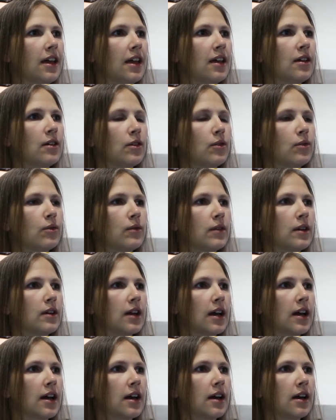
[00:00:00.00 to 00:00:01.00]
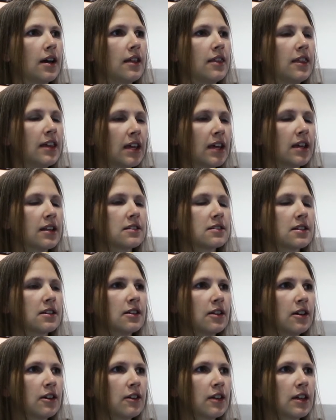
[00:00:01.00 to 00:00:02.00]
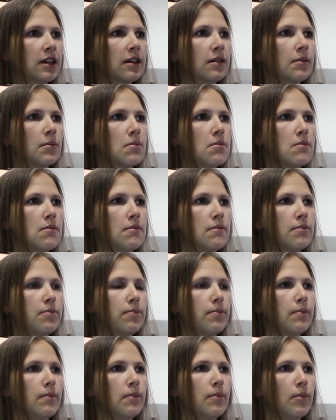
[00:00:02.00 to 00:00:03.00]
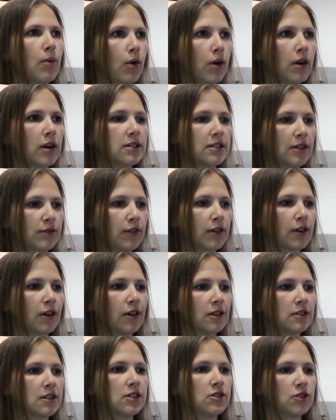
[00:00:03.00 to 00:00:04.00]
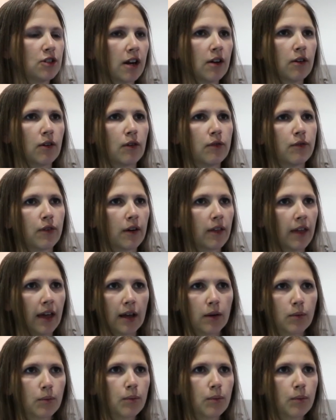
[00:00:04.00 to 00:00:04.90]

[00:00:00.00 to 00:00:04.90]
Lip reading: I think it's clearly more difficult in general for like